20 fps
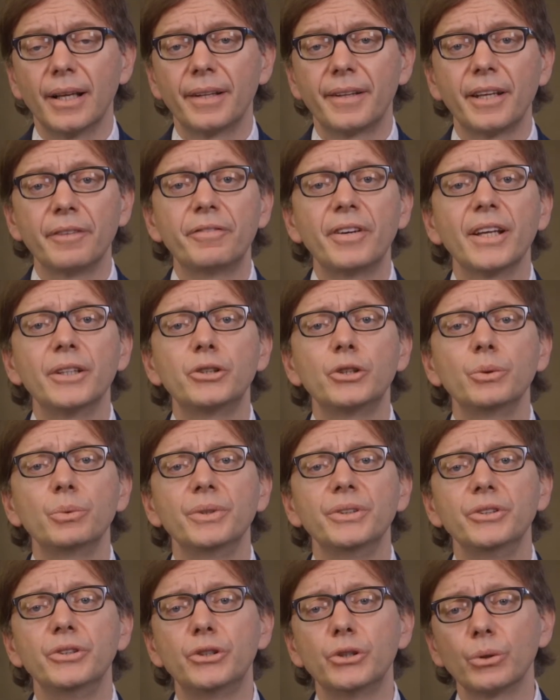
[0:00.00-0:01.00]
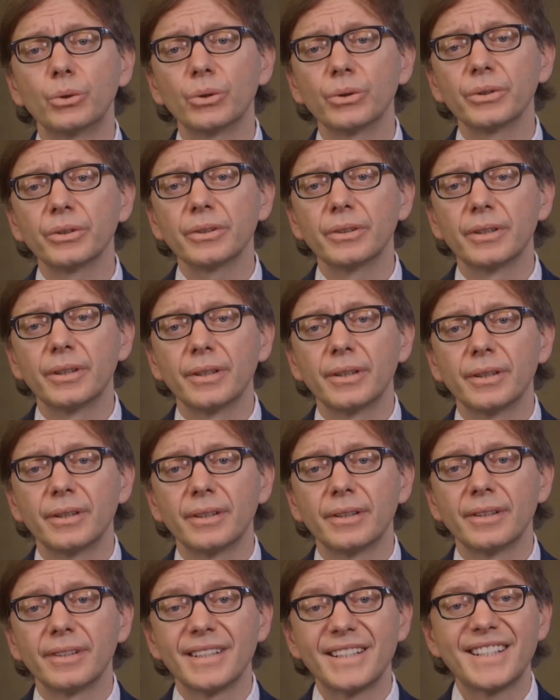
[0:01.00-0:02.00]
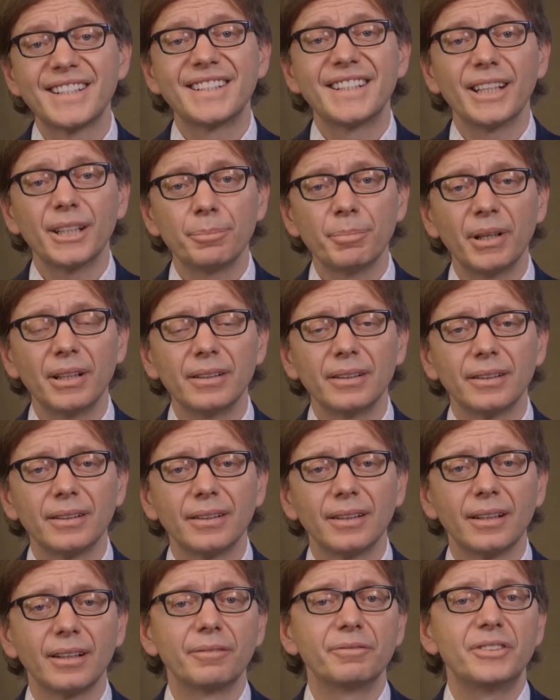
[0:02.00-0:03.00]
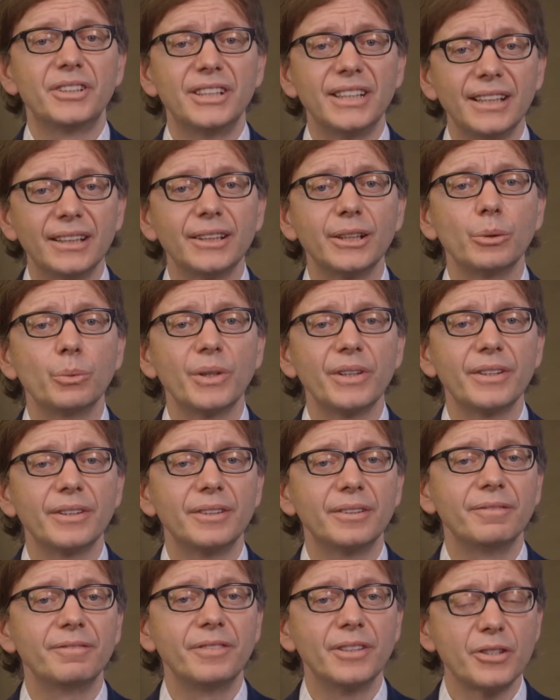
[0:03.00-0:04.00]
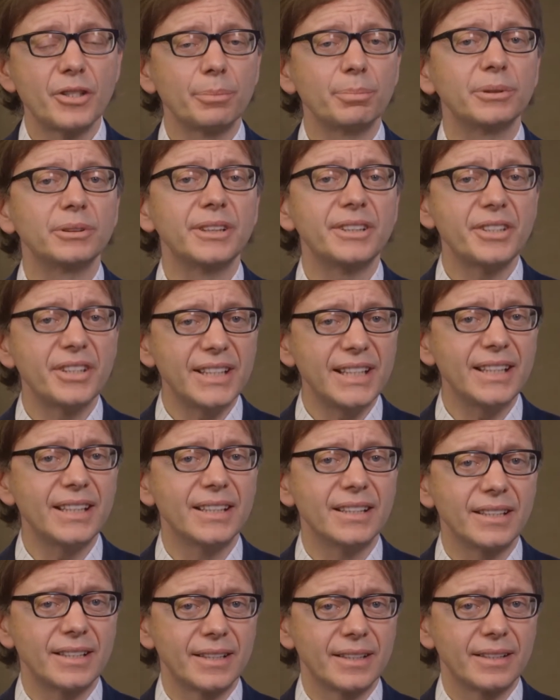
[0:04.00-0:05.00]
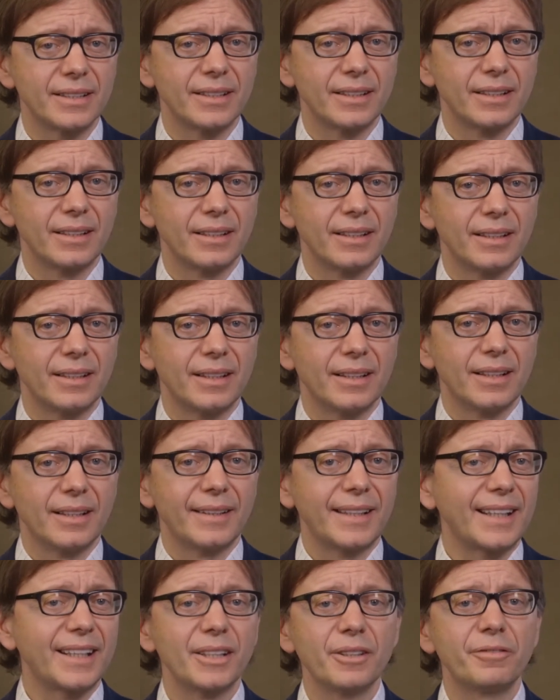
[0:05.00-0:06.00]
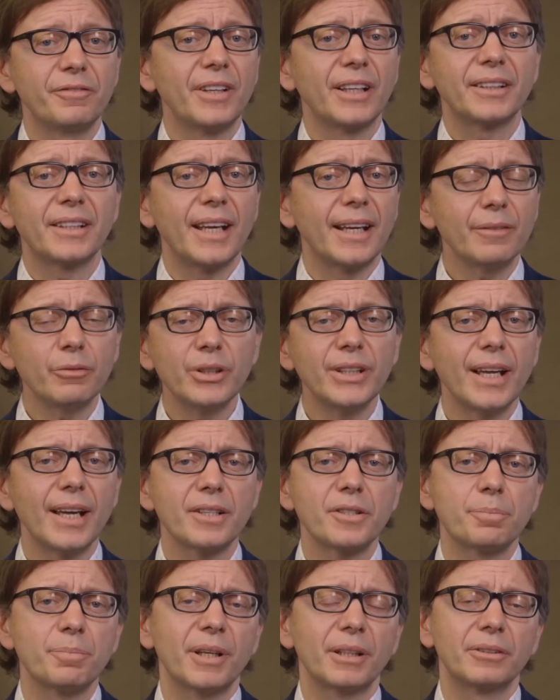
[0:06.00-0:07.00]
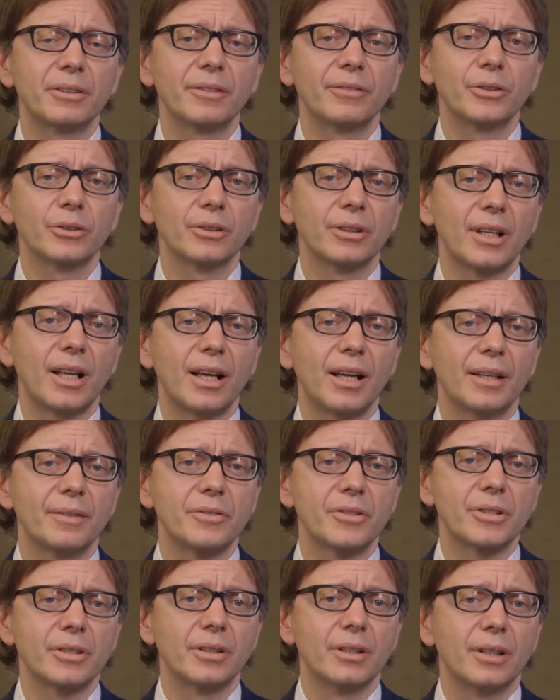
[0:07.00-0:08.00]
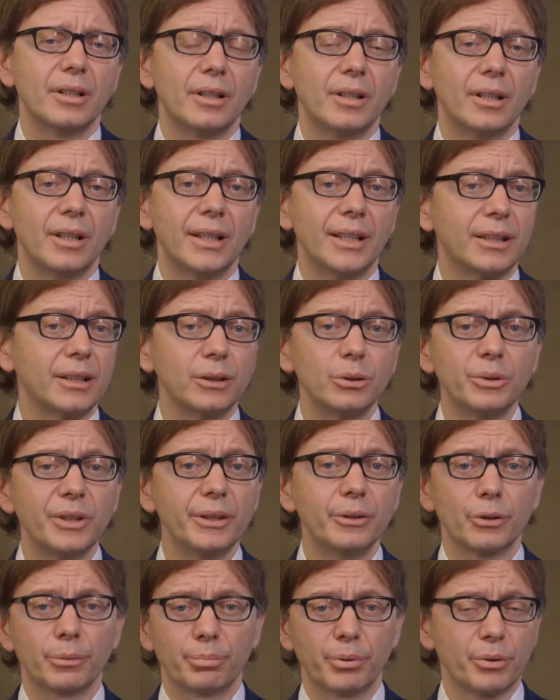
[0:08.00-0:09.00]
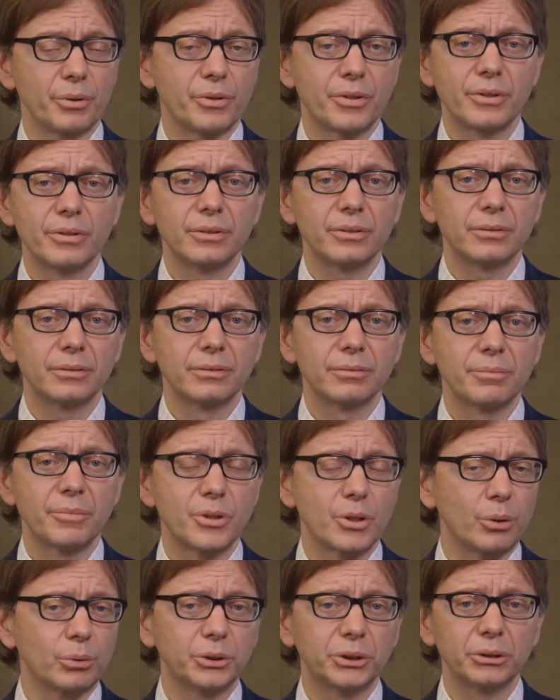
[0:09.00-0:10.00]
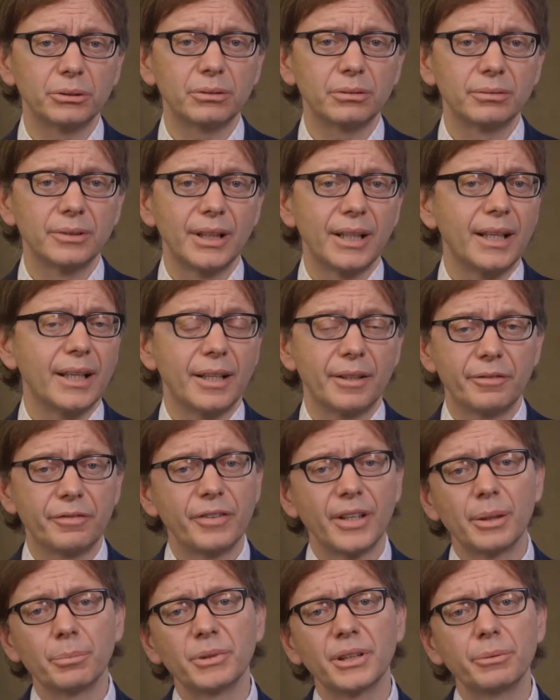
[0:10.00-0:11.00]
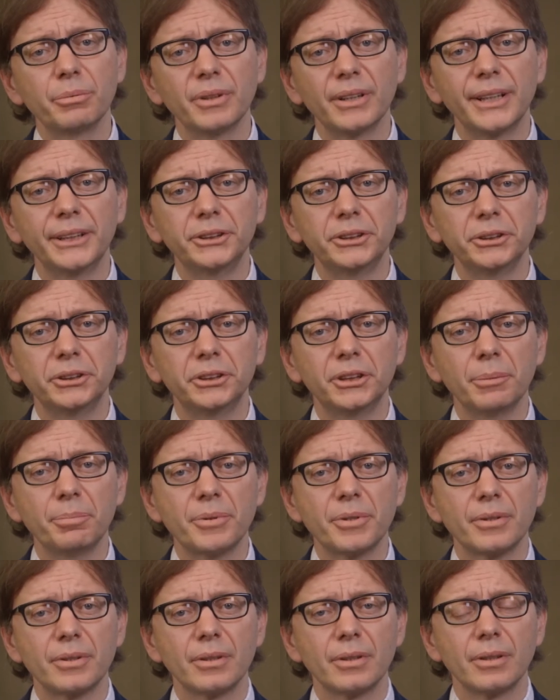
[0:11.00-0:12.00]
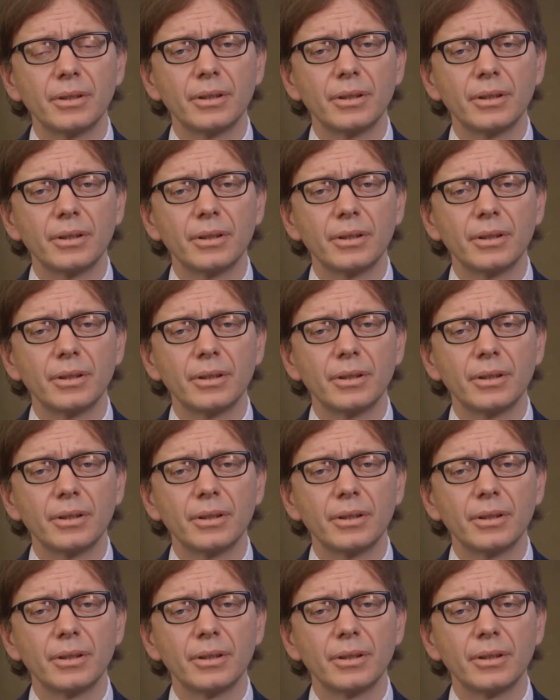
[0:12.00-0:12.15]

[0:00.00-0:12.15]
They've had to endure the stigma of dealing with an invisible disease that can affect every aspect of their lives, including their personal, social, and family relationships,